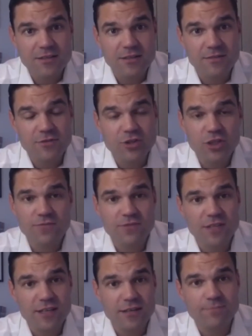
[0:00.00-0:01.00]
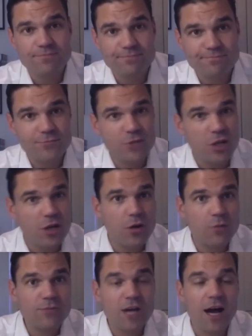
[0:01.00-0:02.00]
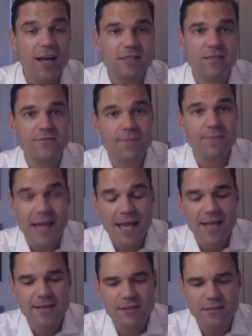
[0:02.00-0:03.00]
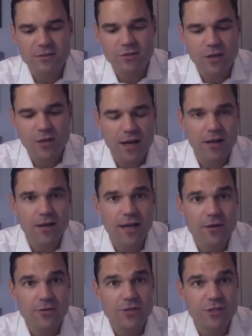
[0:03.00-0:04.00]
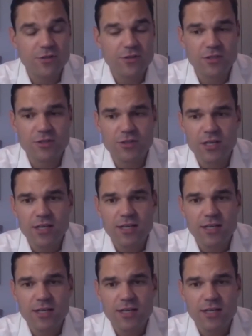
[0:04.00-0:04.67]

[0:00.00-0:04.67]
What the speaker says: of shifting, tides of demand and energy usage,